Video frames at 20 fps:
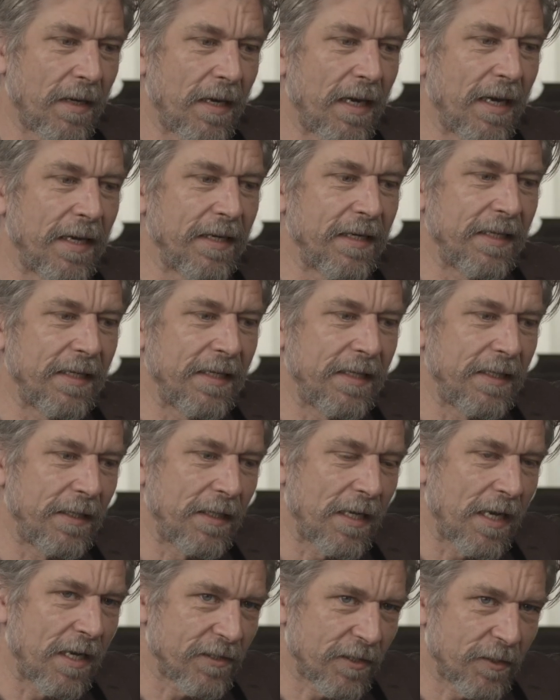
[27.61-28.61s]
and
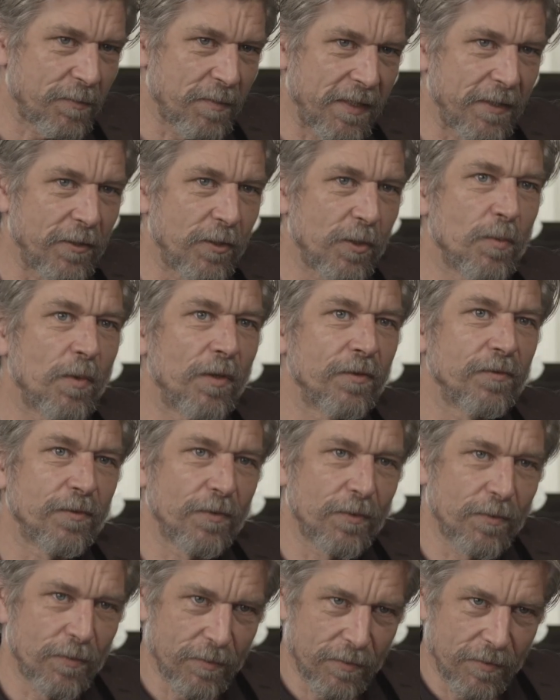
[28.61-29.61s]
he asked me, "Do you want
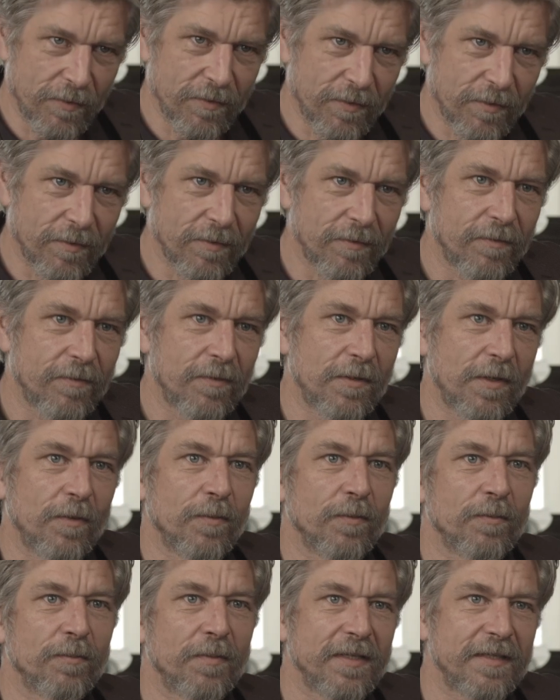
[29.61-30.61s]
to, you know,
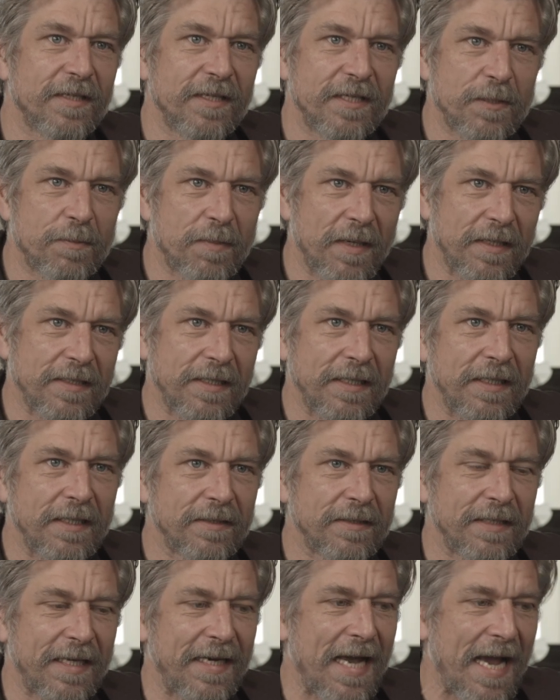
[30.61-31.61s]
participate in
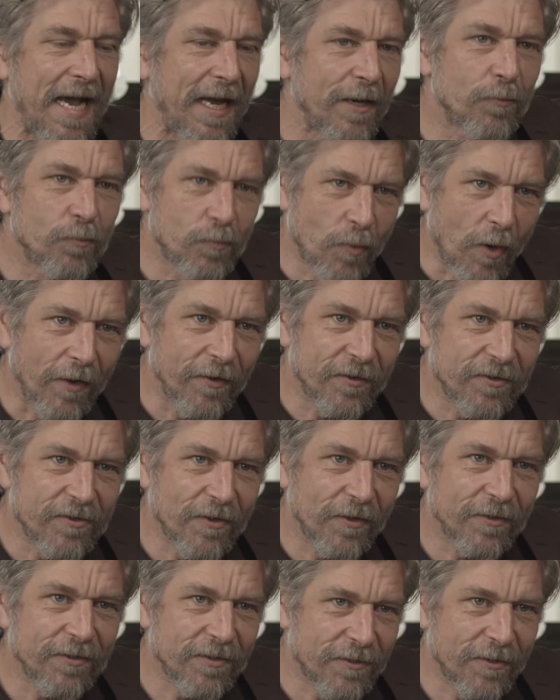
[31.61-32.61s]
it?" And I had one
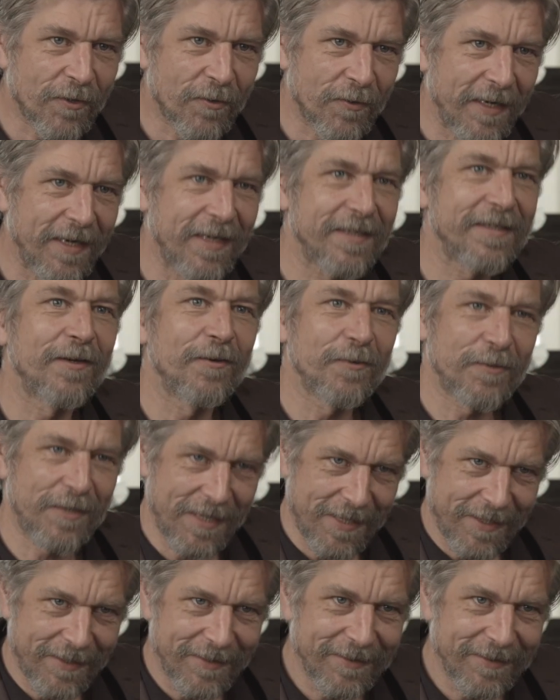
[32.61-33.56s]
short story, and I said, "Okay."